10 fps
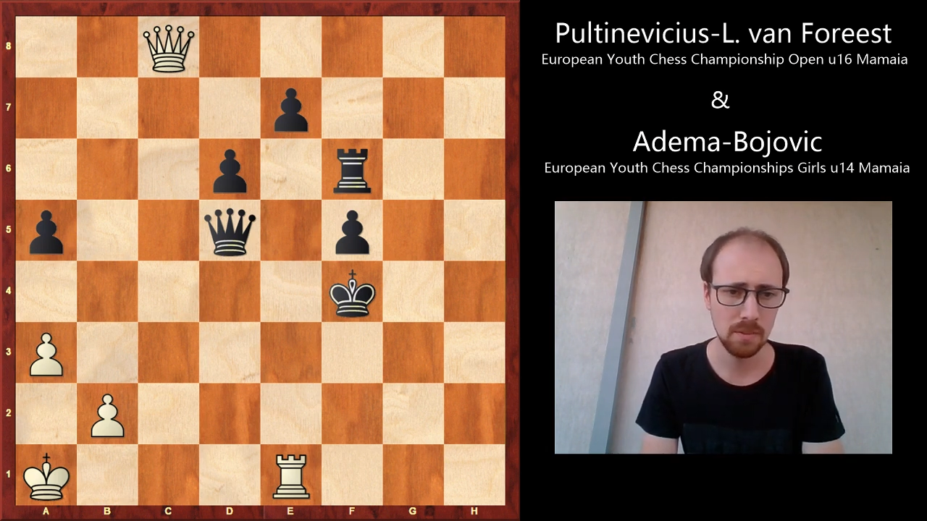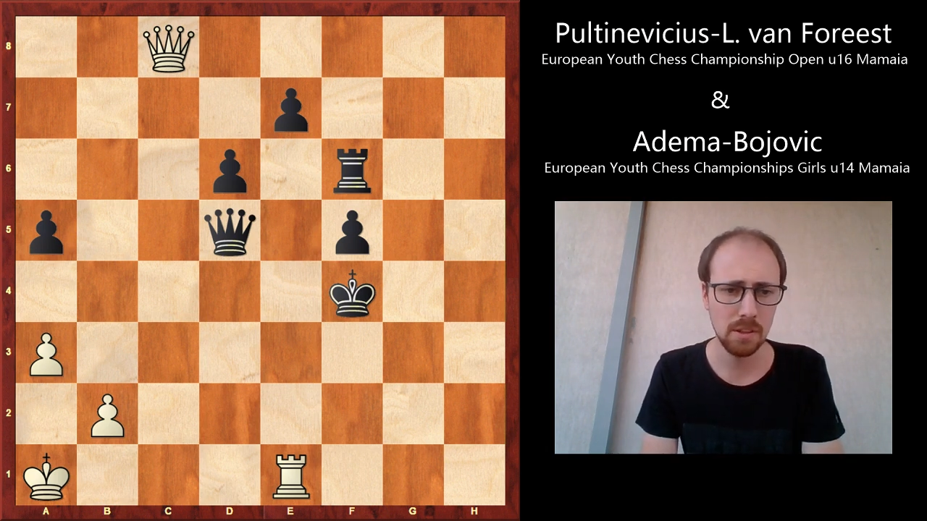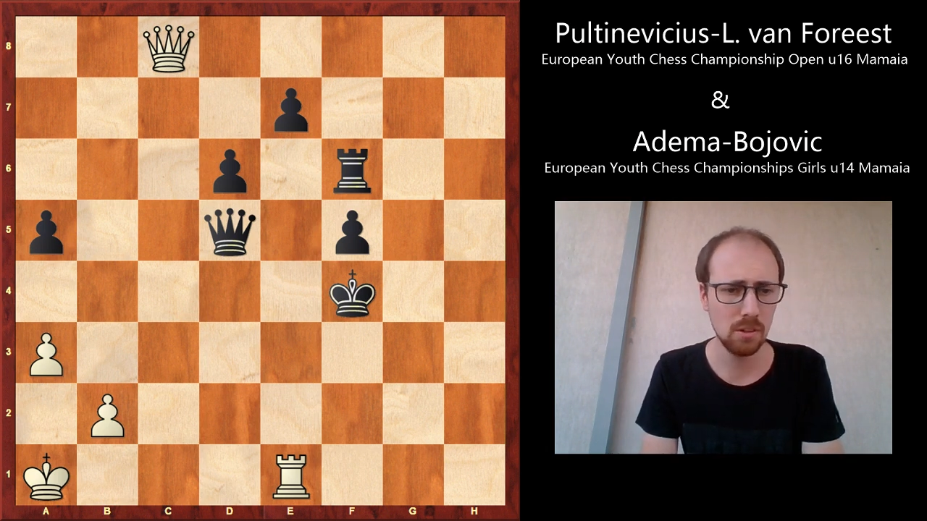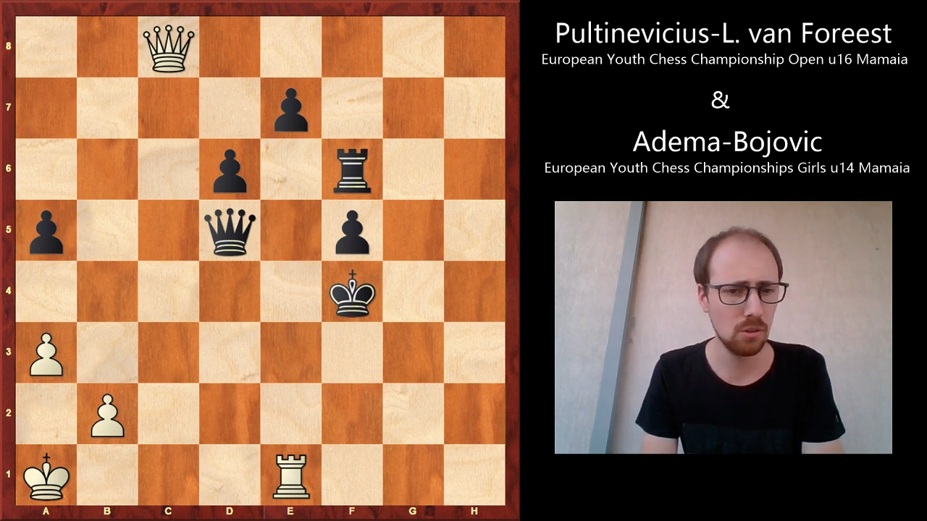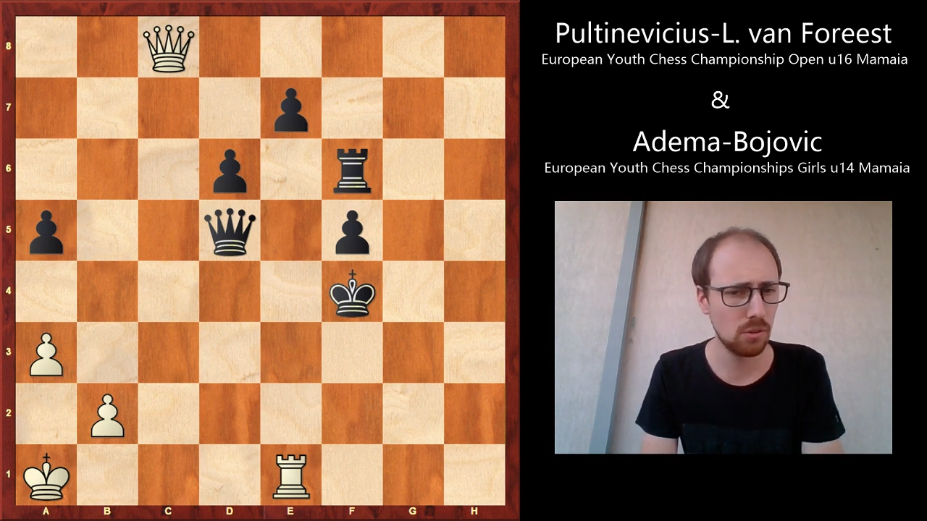he
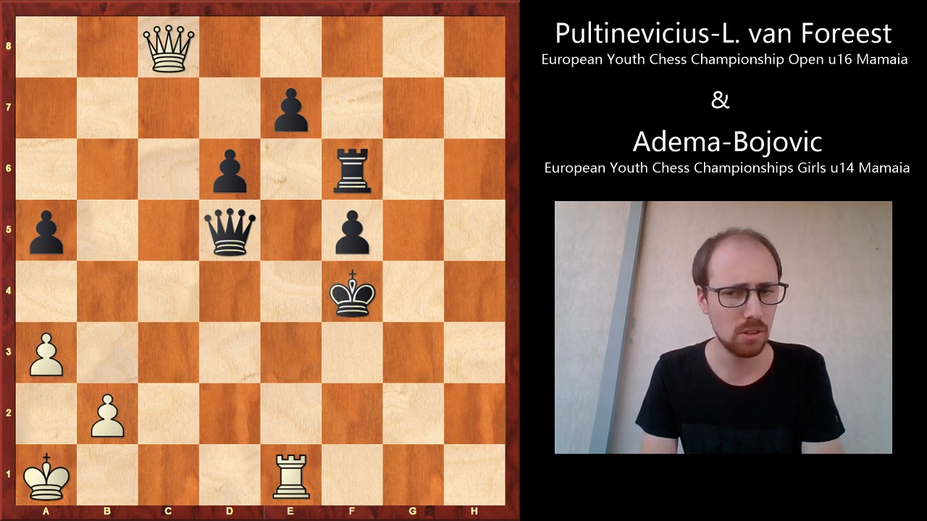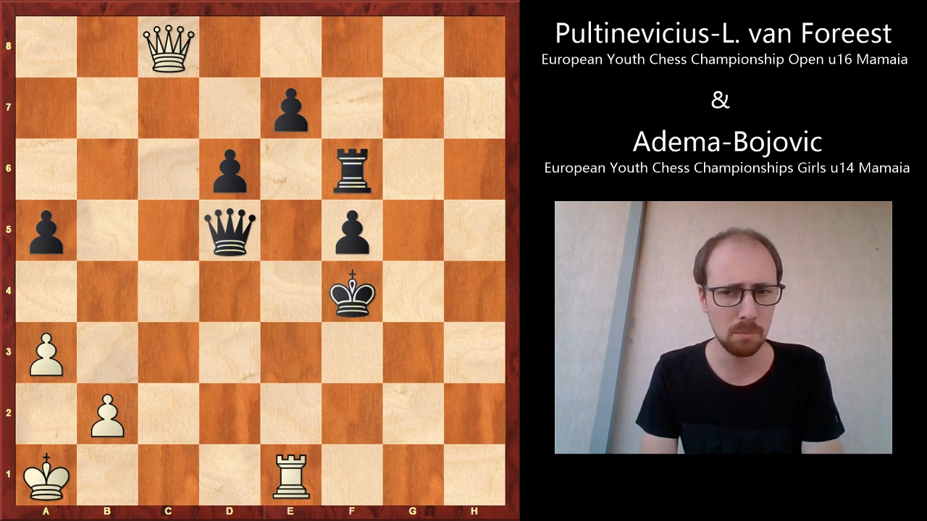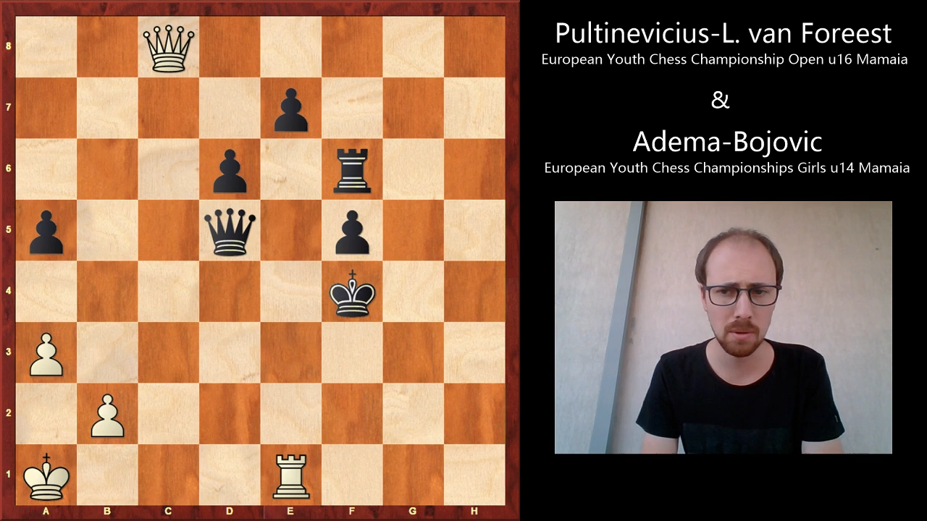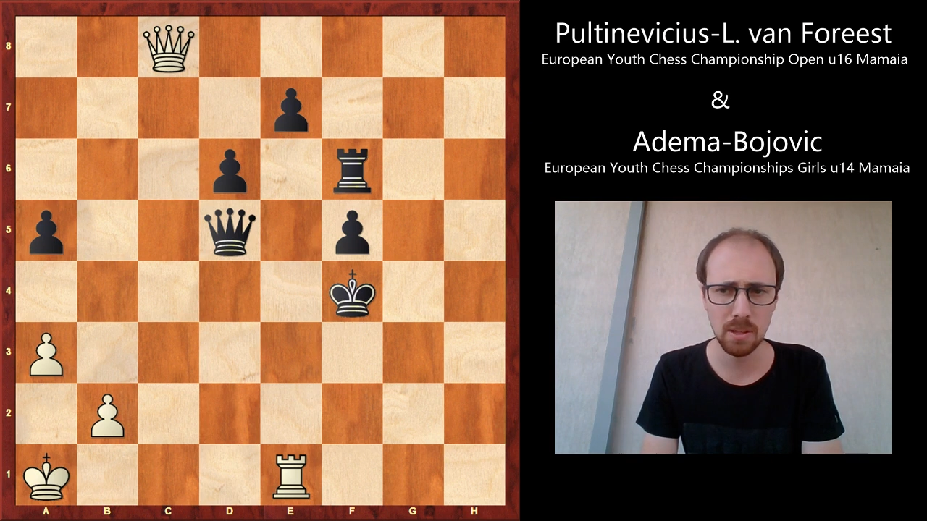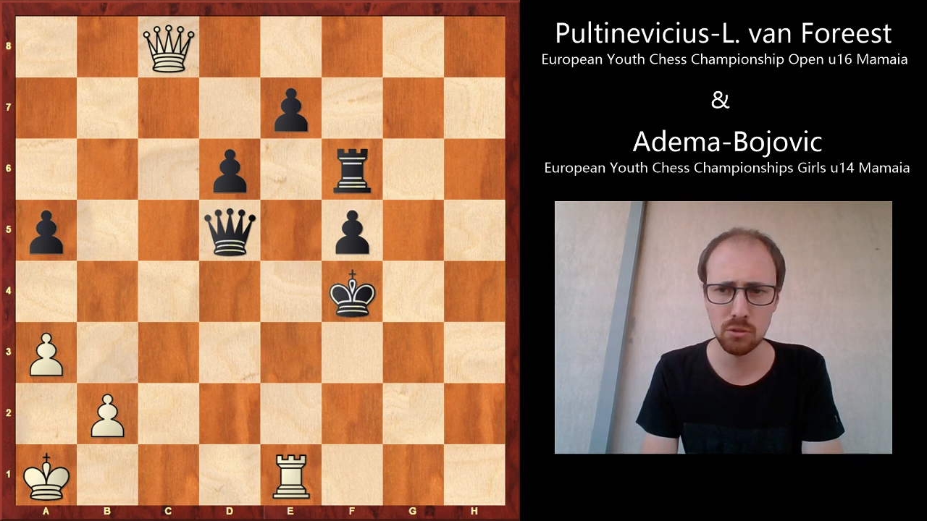couldn't really
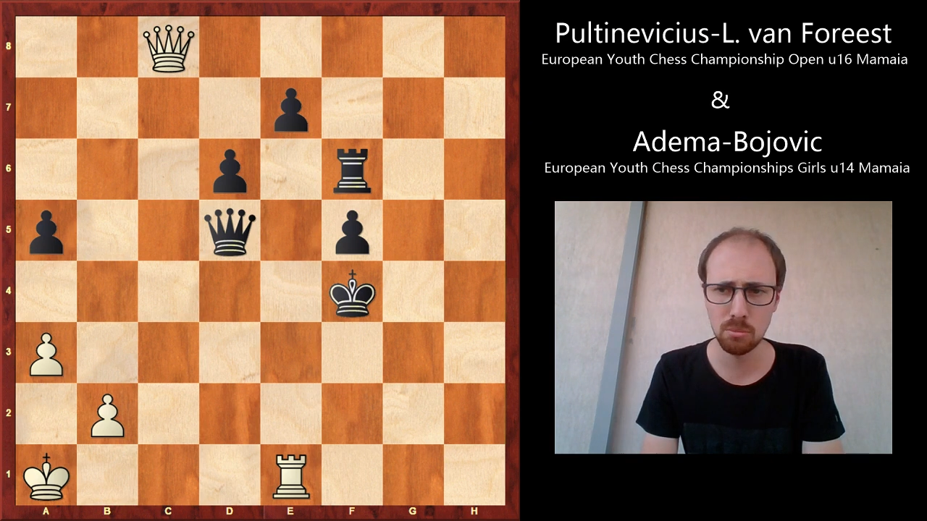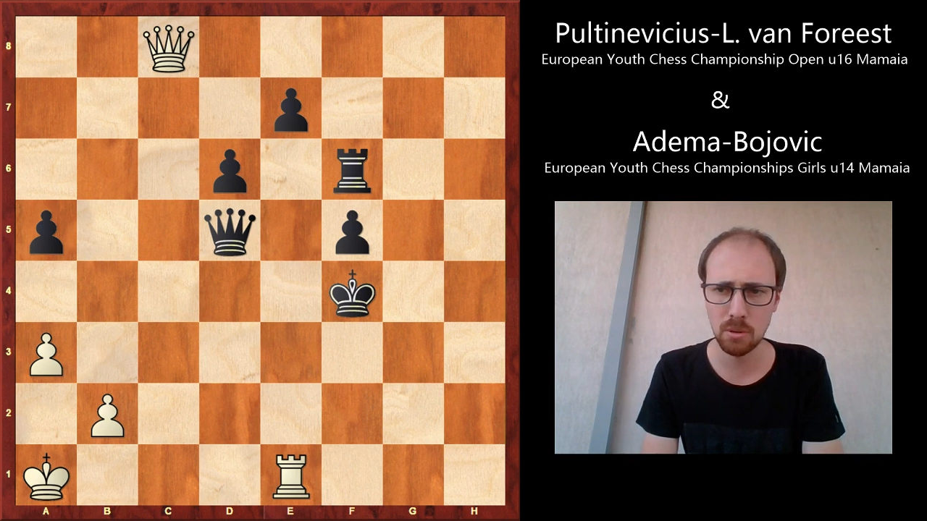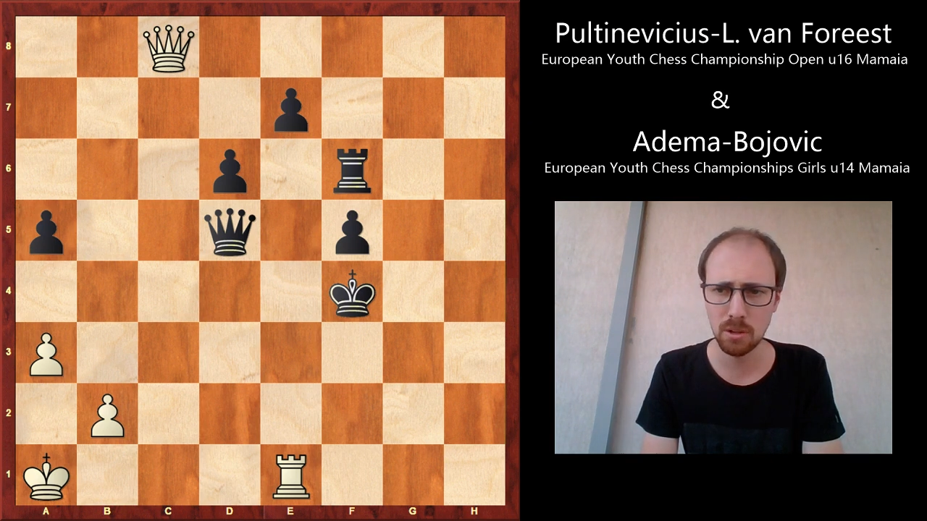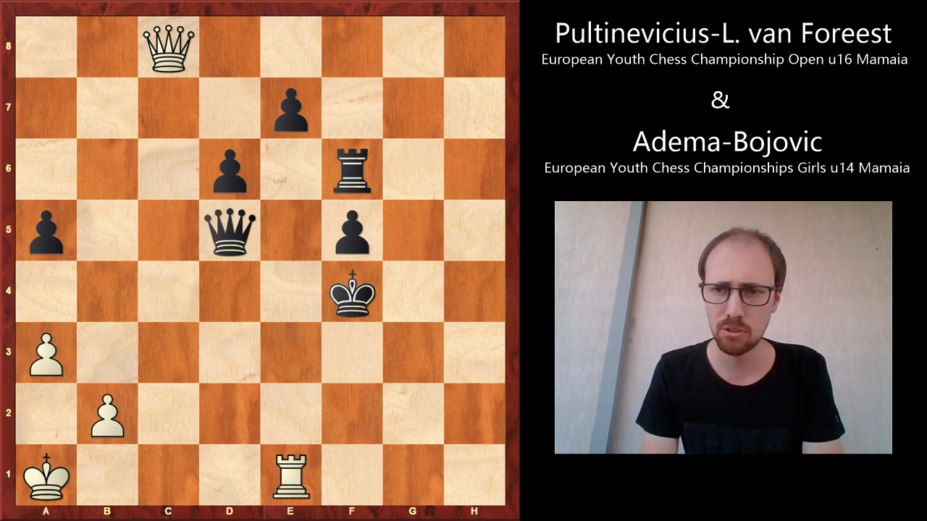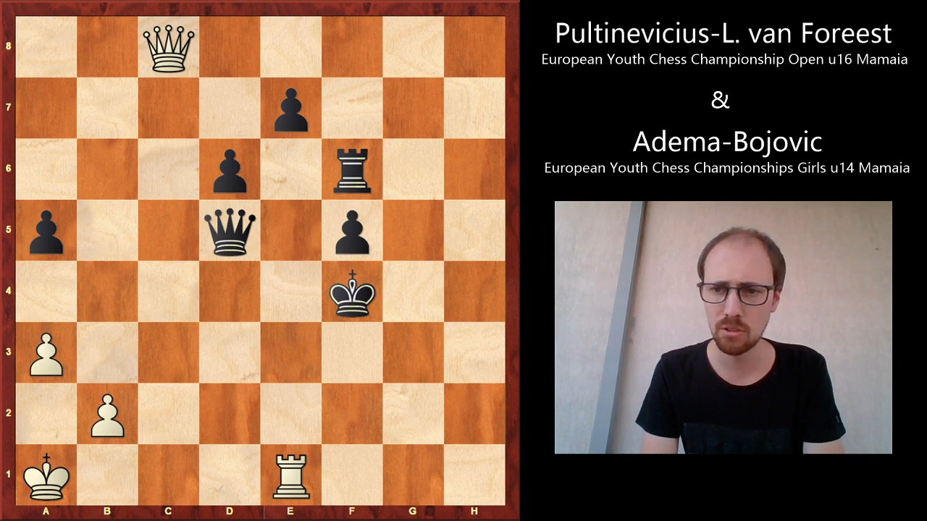complain too
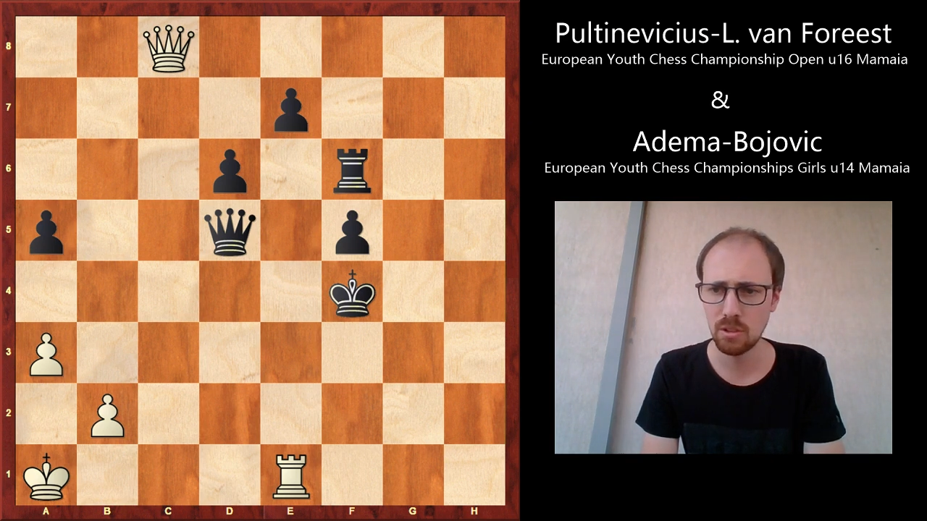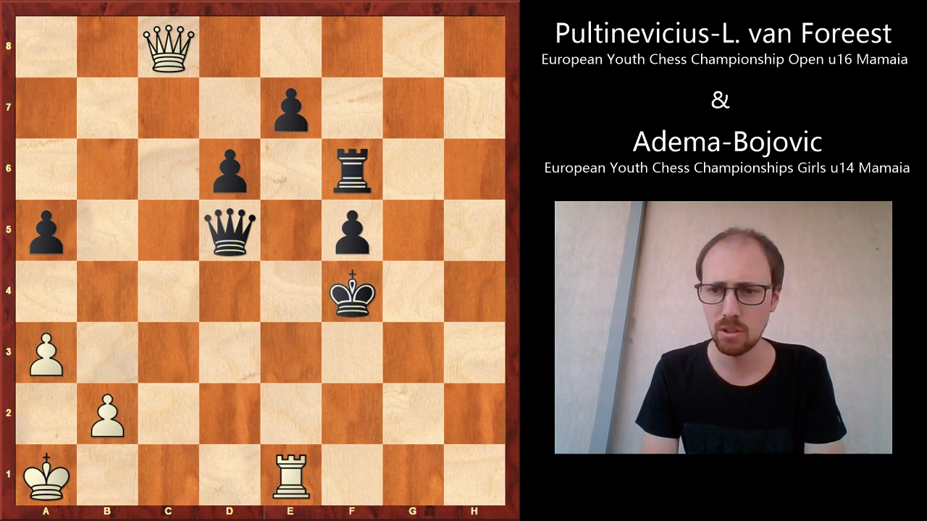much.